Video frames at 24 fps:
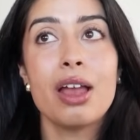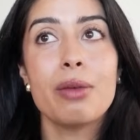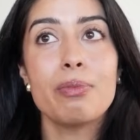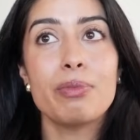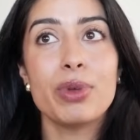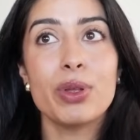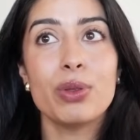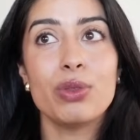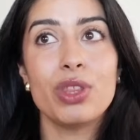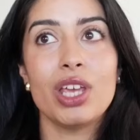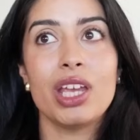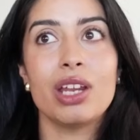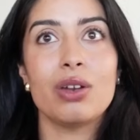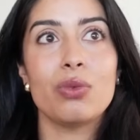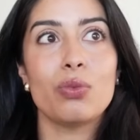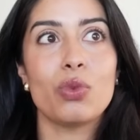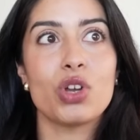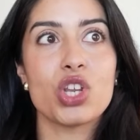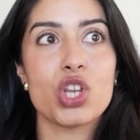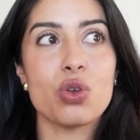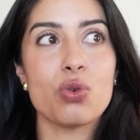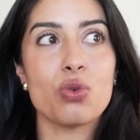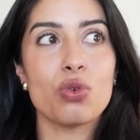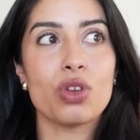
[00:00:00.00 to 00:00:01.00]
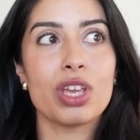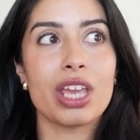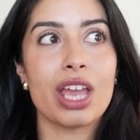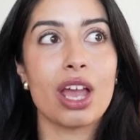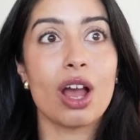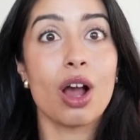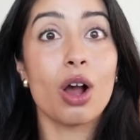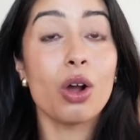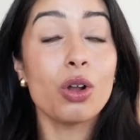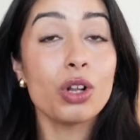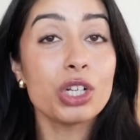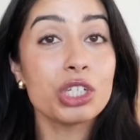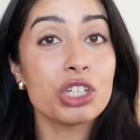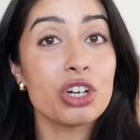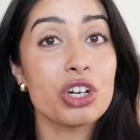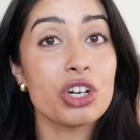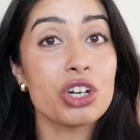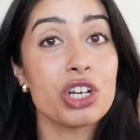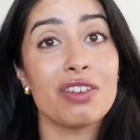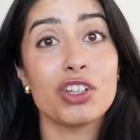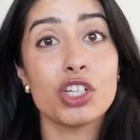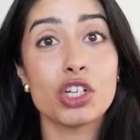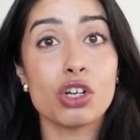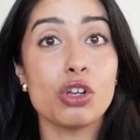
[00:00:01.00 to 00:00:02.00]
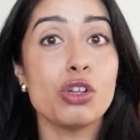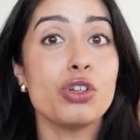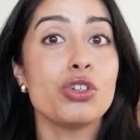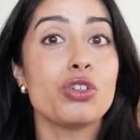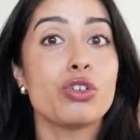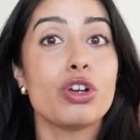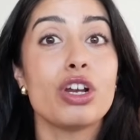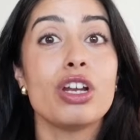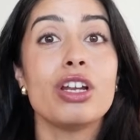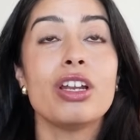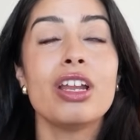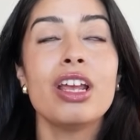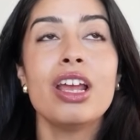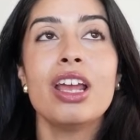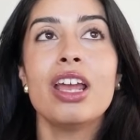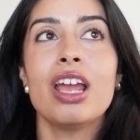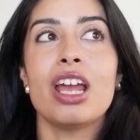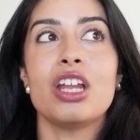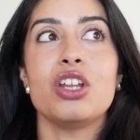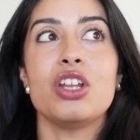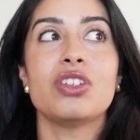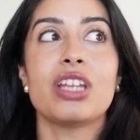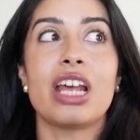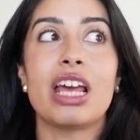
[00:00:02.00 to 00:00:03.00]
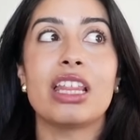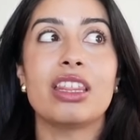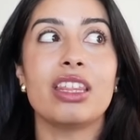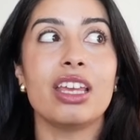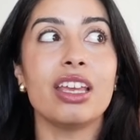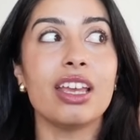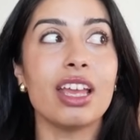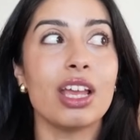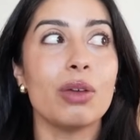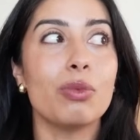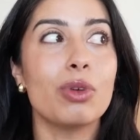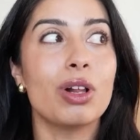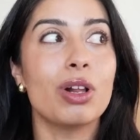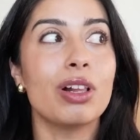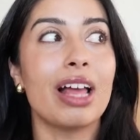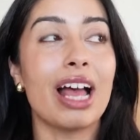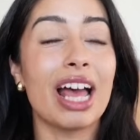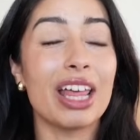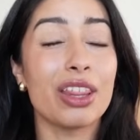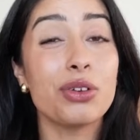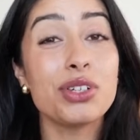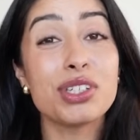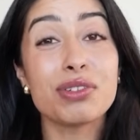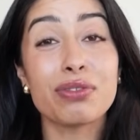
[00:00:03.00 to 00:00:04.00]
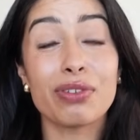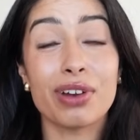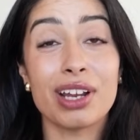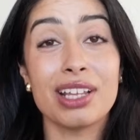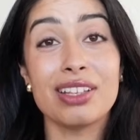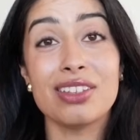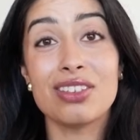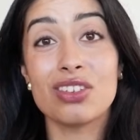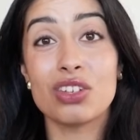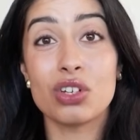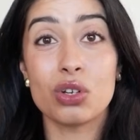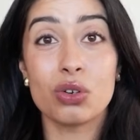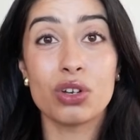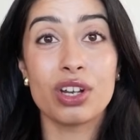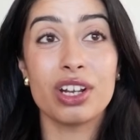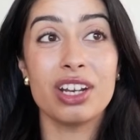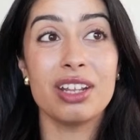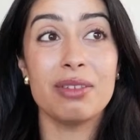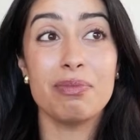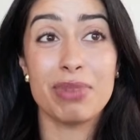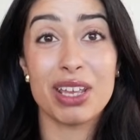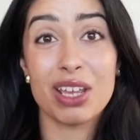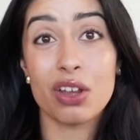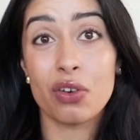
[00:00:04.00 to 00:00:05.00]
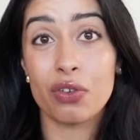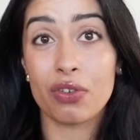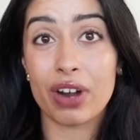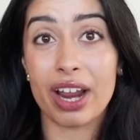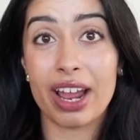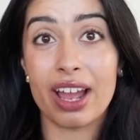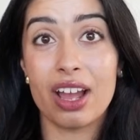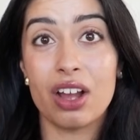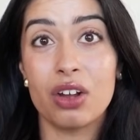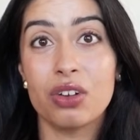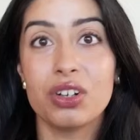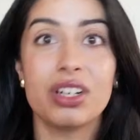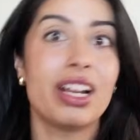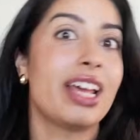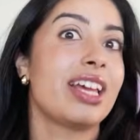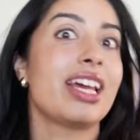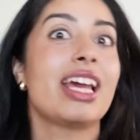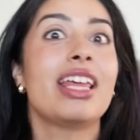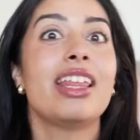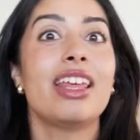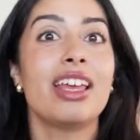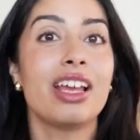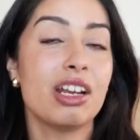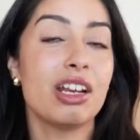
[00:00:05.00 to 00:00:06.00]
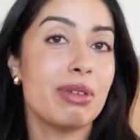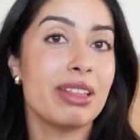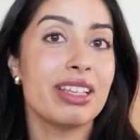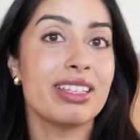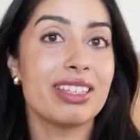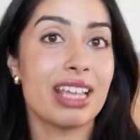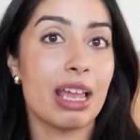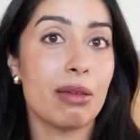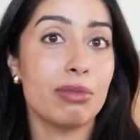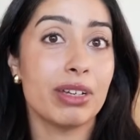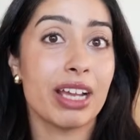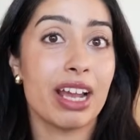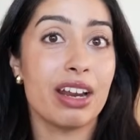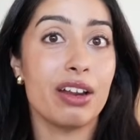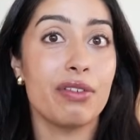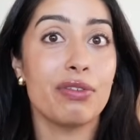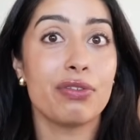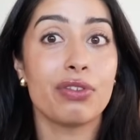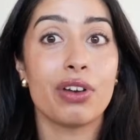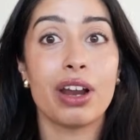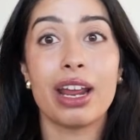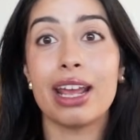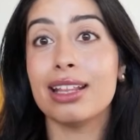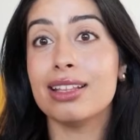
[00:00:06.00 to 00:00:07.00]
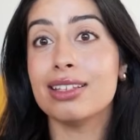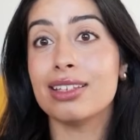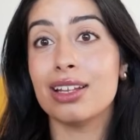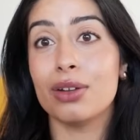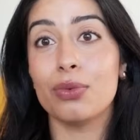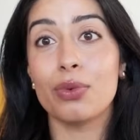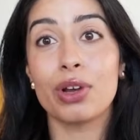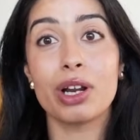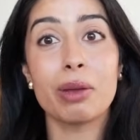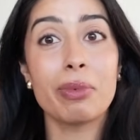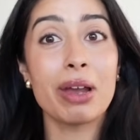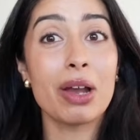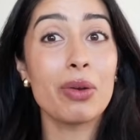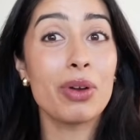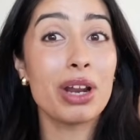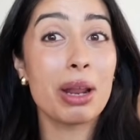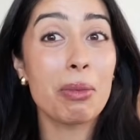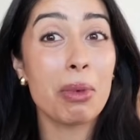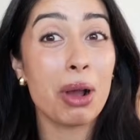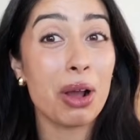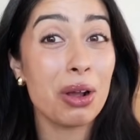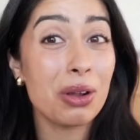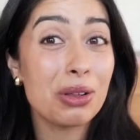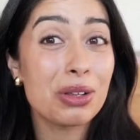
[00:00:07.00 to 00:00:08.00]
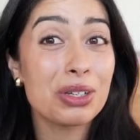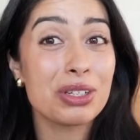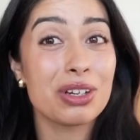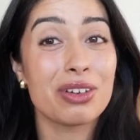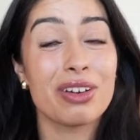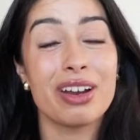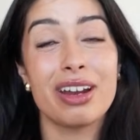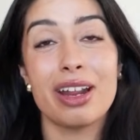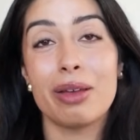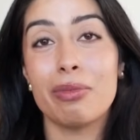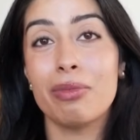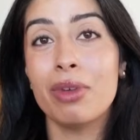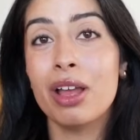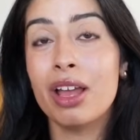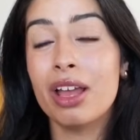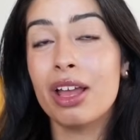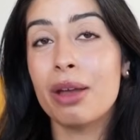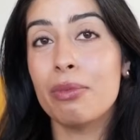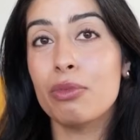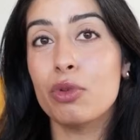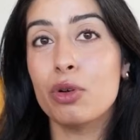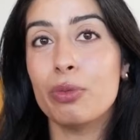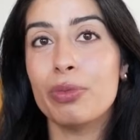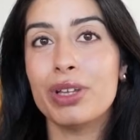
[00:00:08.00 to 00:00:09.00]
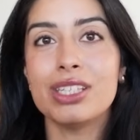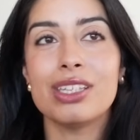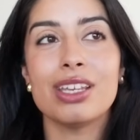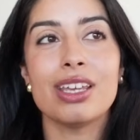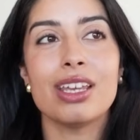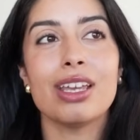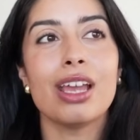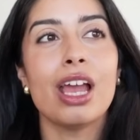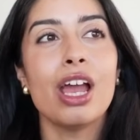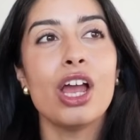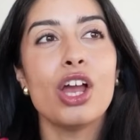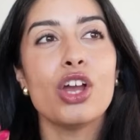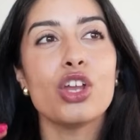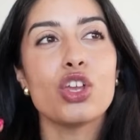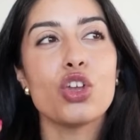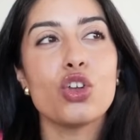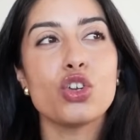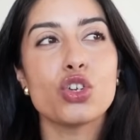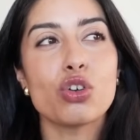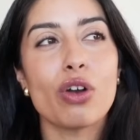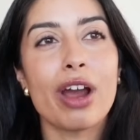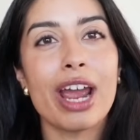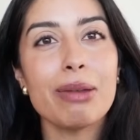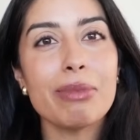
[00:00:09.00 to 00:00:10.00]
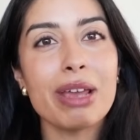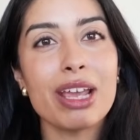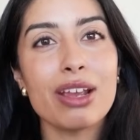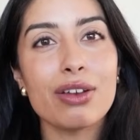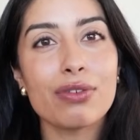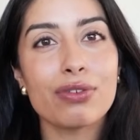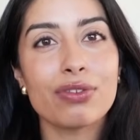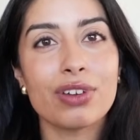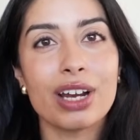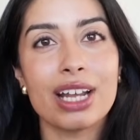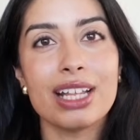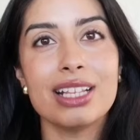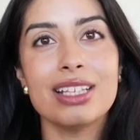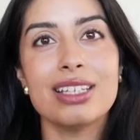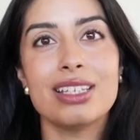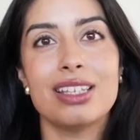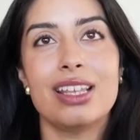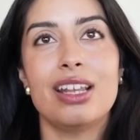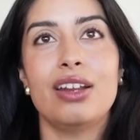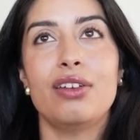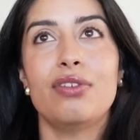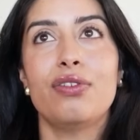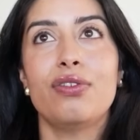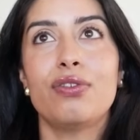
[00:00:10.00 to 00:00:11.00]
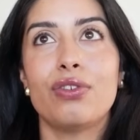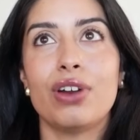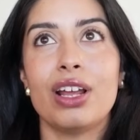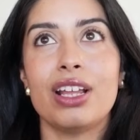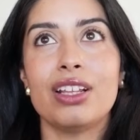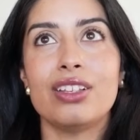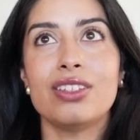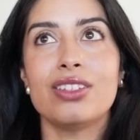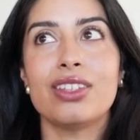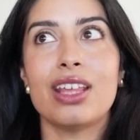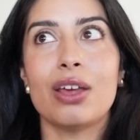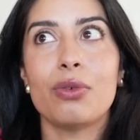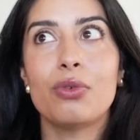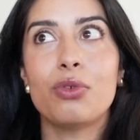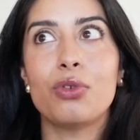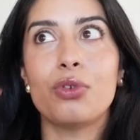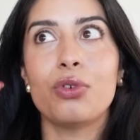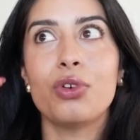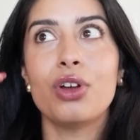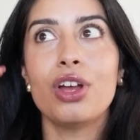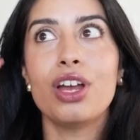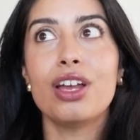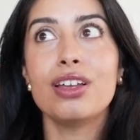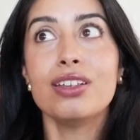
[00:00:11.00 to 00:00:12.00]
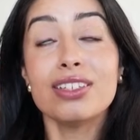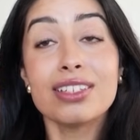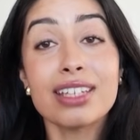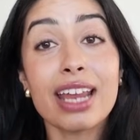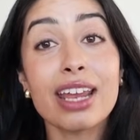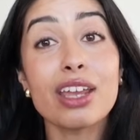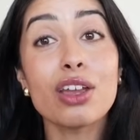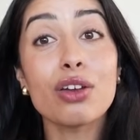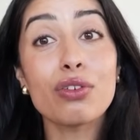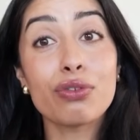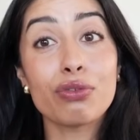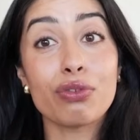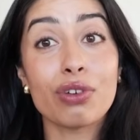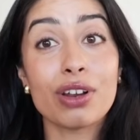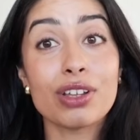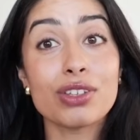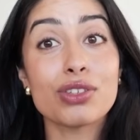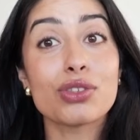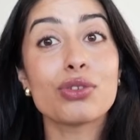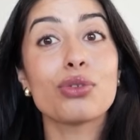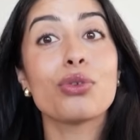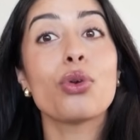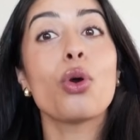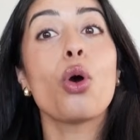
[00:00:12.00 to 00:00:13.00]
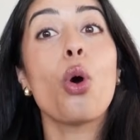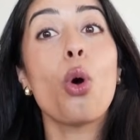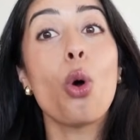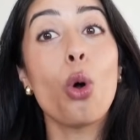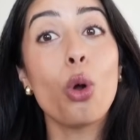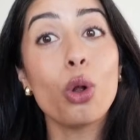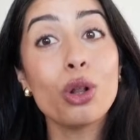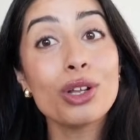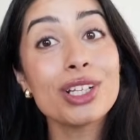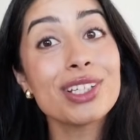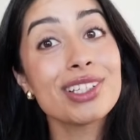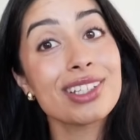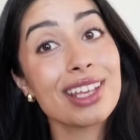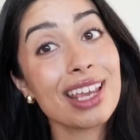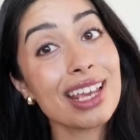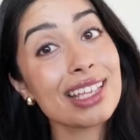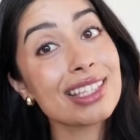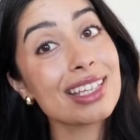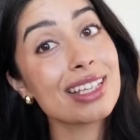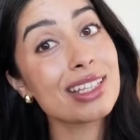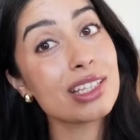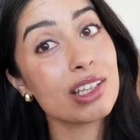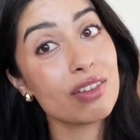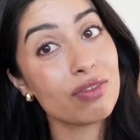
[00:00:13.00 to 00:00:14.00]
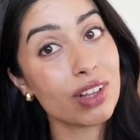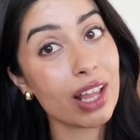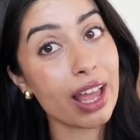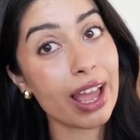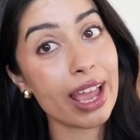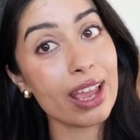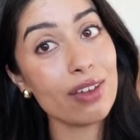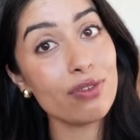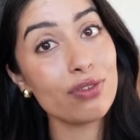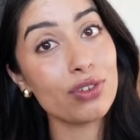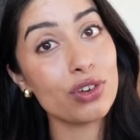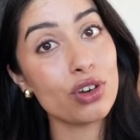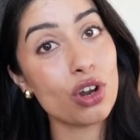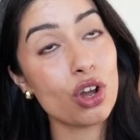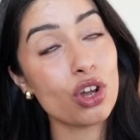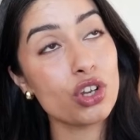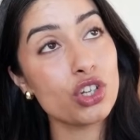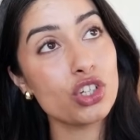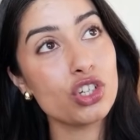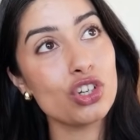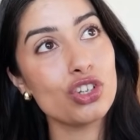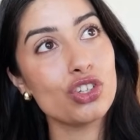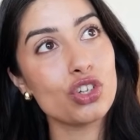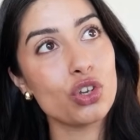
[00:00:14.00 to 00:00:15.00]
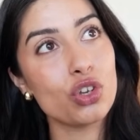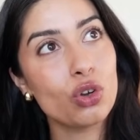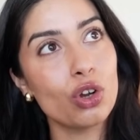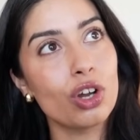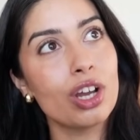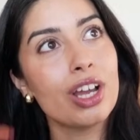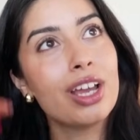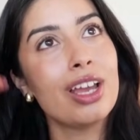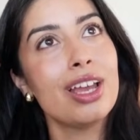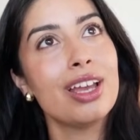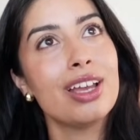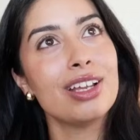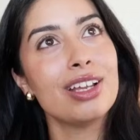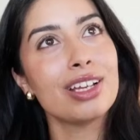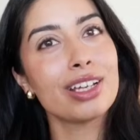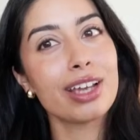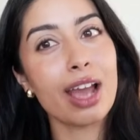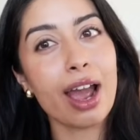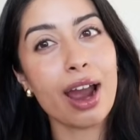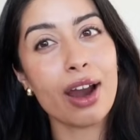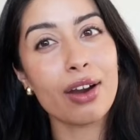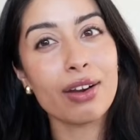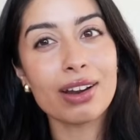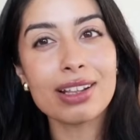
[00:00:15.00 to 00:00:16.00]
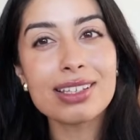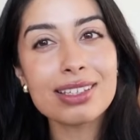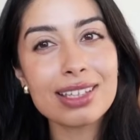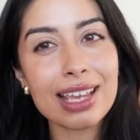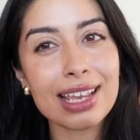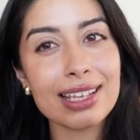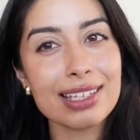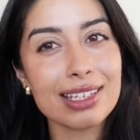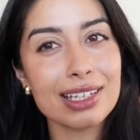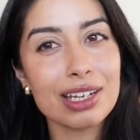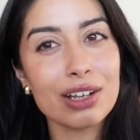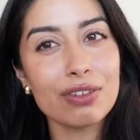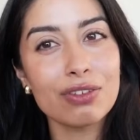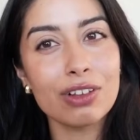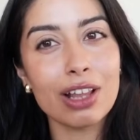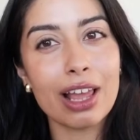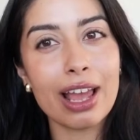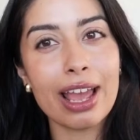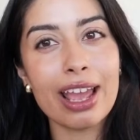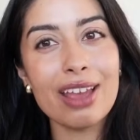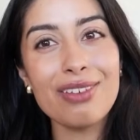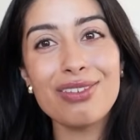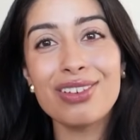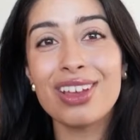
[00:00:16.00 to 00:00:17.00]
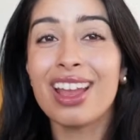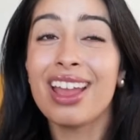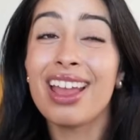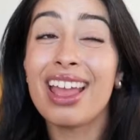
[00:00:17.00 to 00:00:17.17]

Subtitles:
But then when you get older and you have children and you start thinking, well, are those friends still going to be around? Like, are they going to be the same kind of friends? And what about when I'm older and I'm more busy? You try and make friends that will stay your friends through all seasons of life, not just your current season of life.